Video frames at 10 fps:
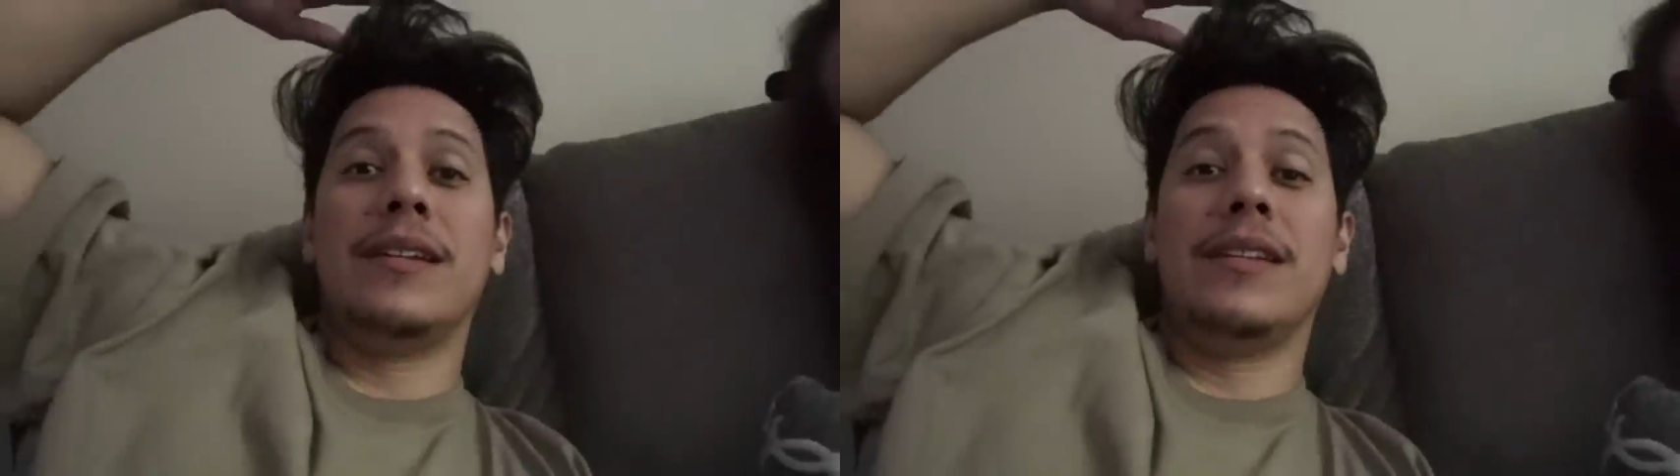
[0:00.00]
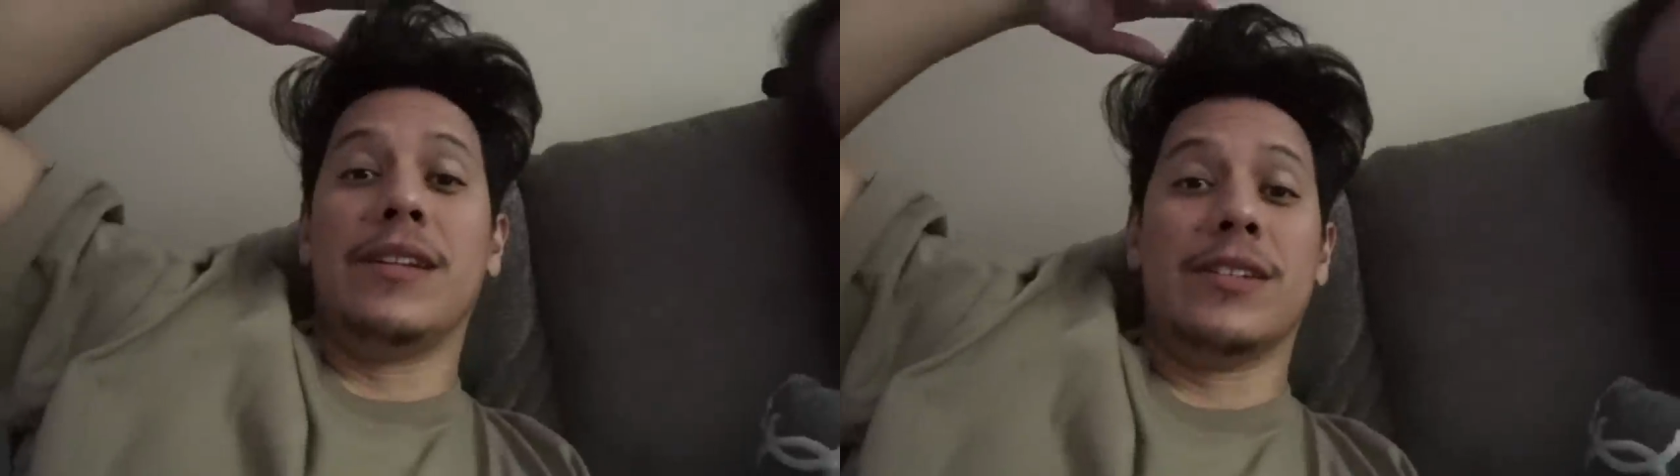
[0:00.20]

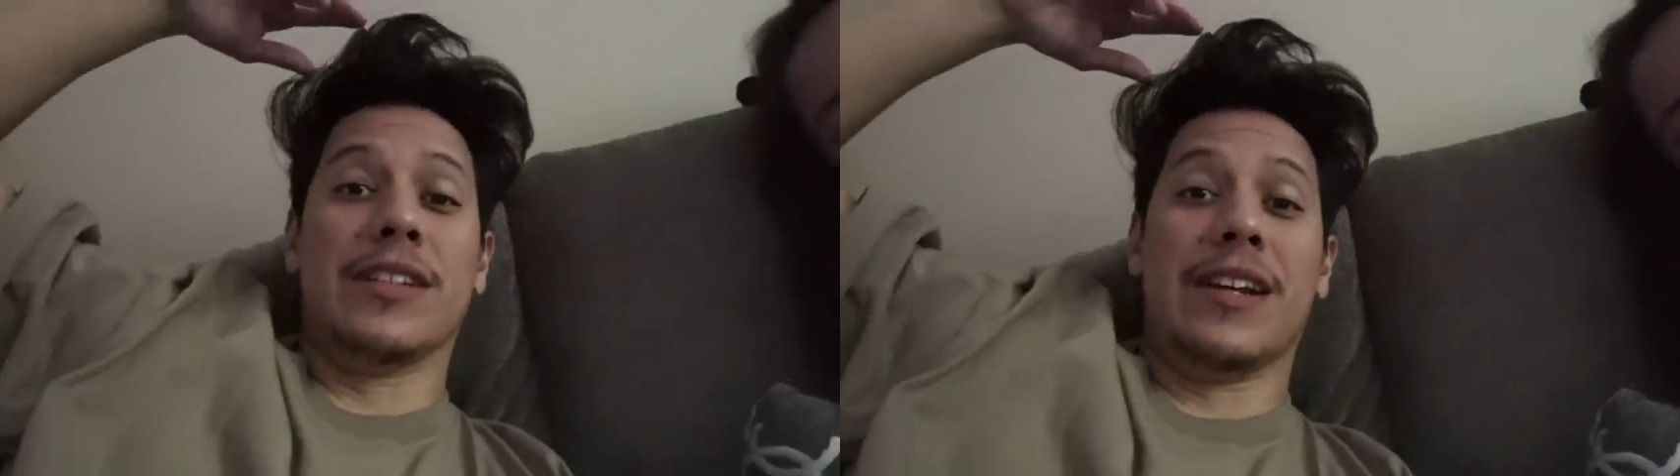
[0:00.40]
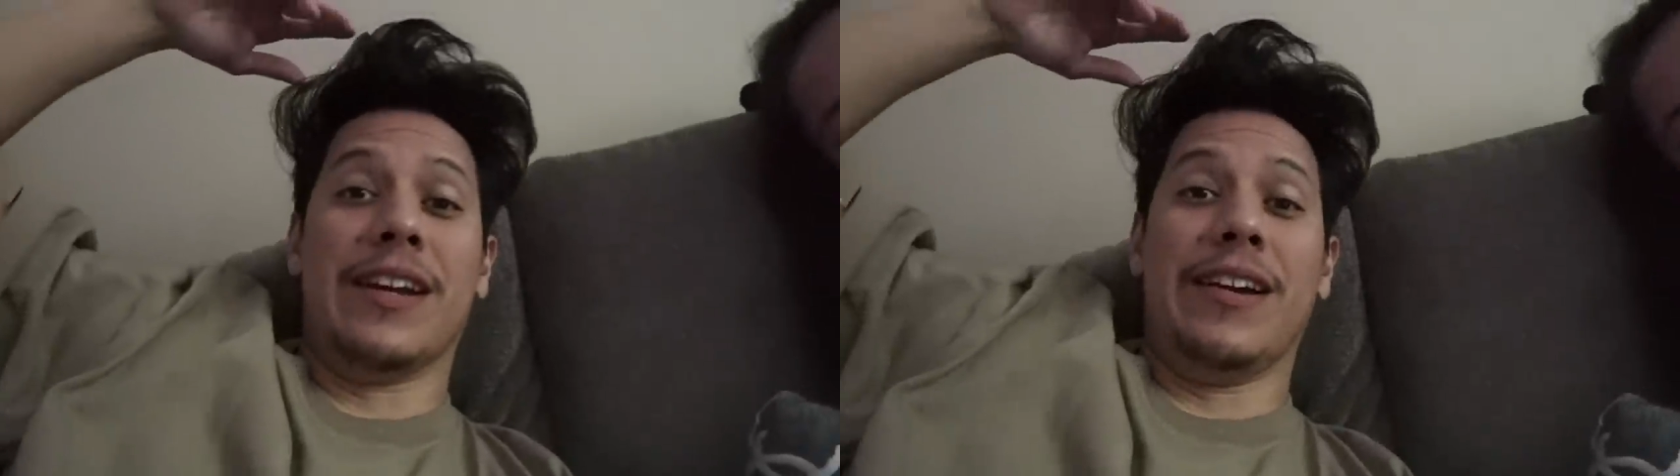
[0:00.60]
There is a
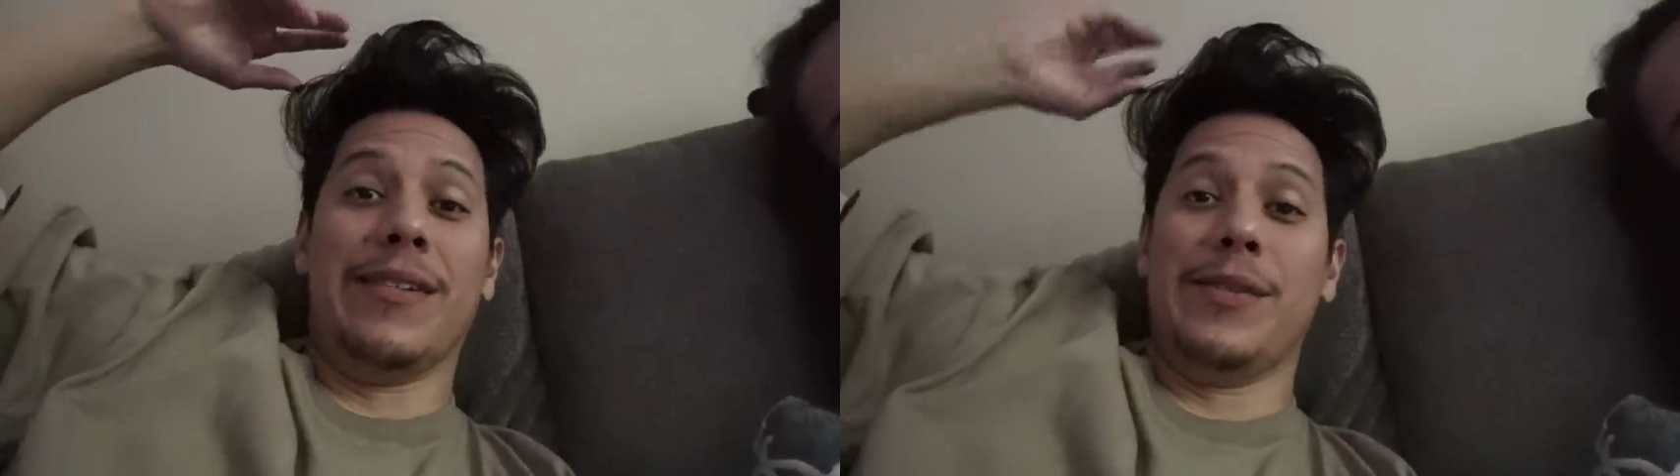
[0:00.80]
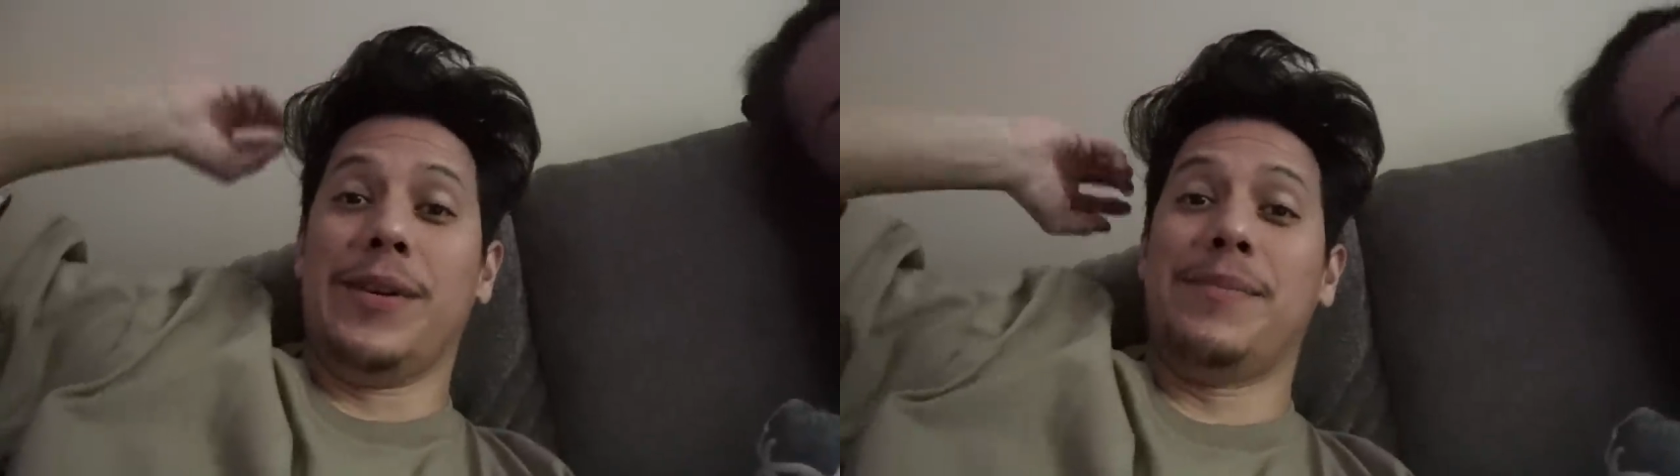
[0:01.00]
lot of hair
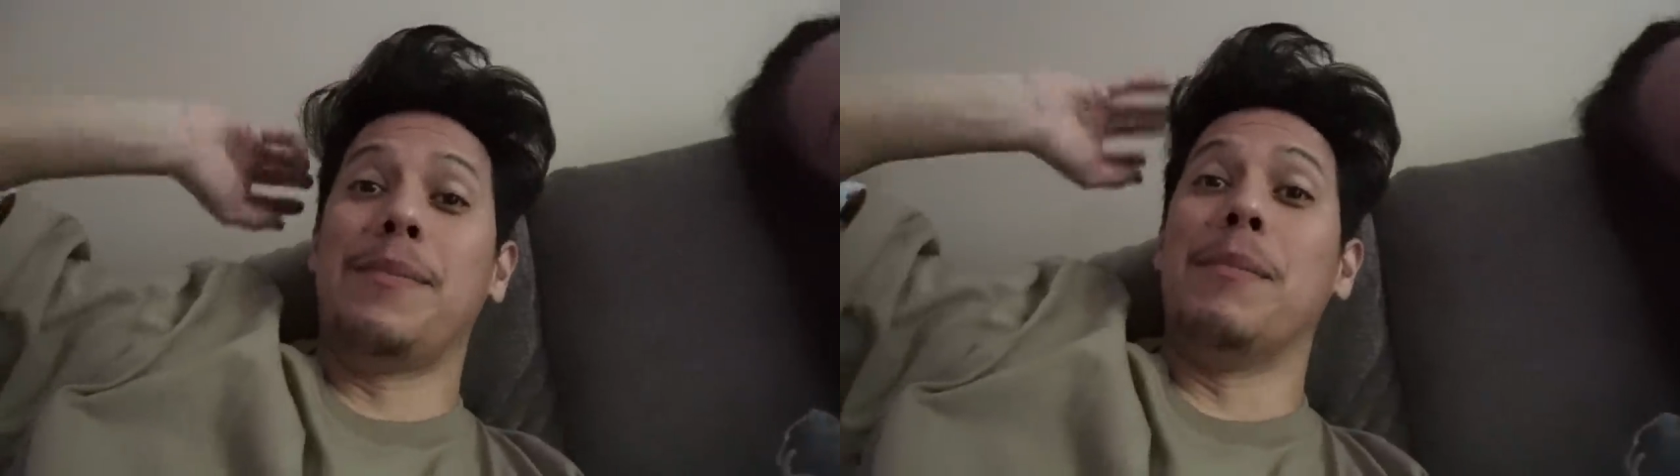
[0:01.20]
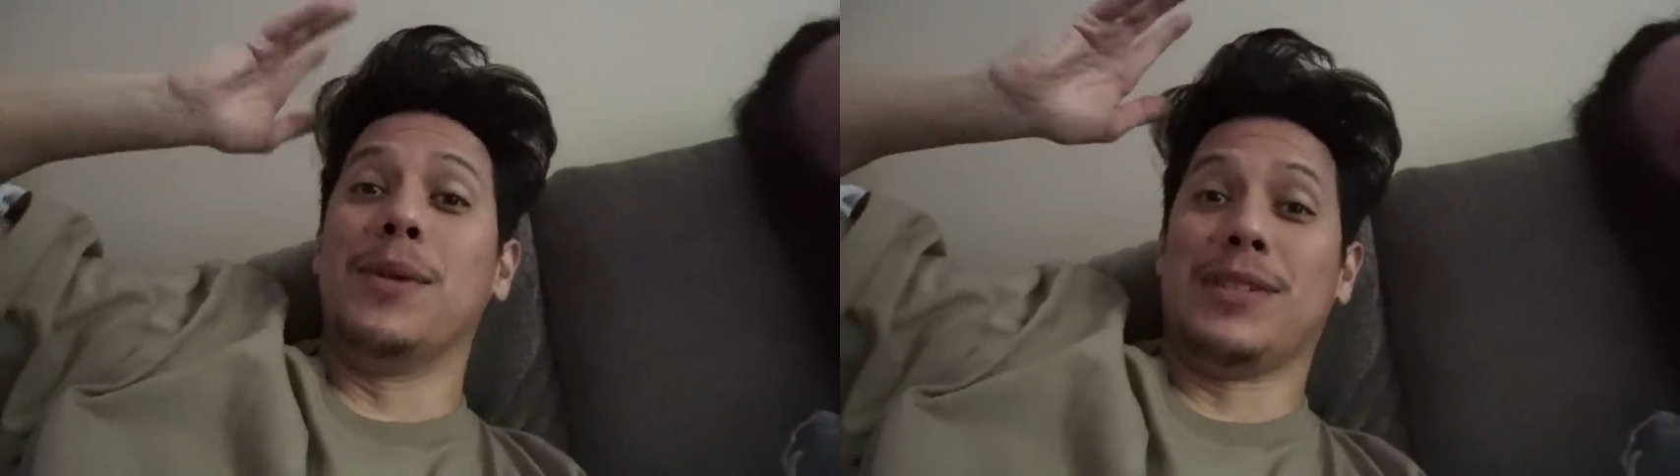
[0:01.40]
everywhere,
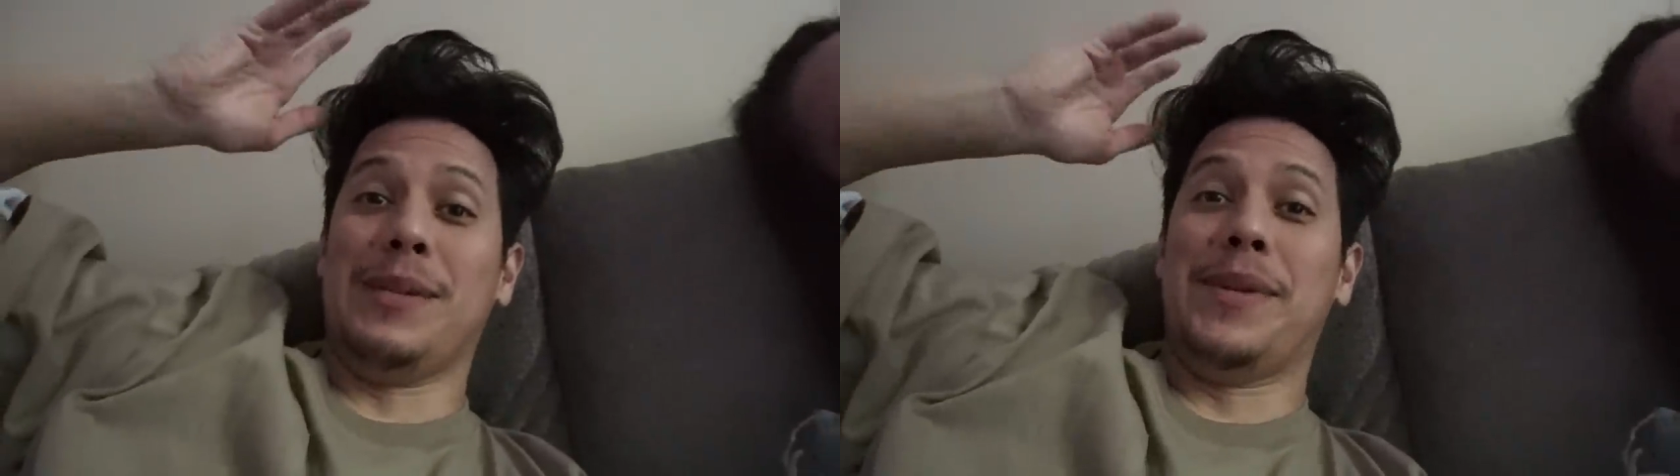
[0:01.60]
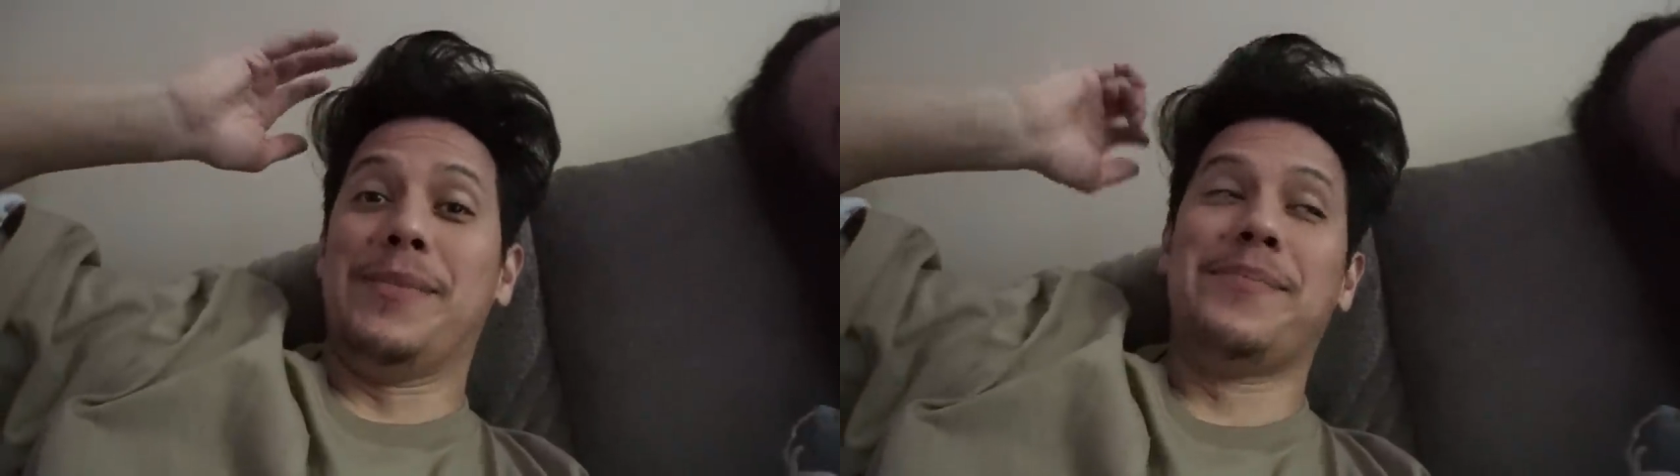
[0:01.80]

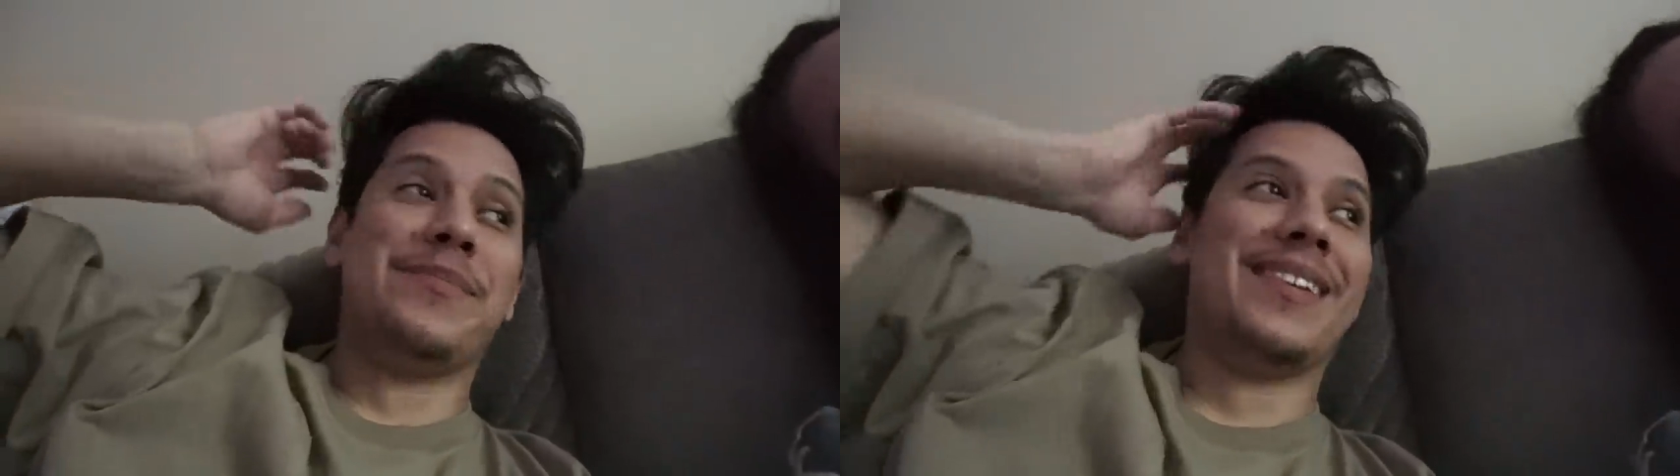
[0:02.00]
mostly mine.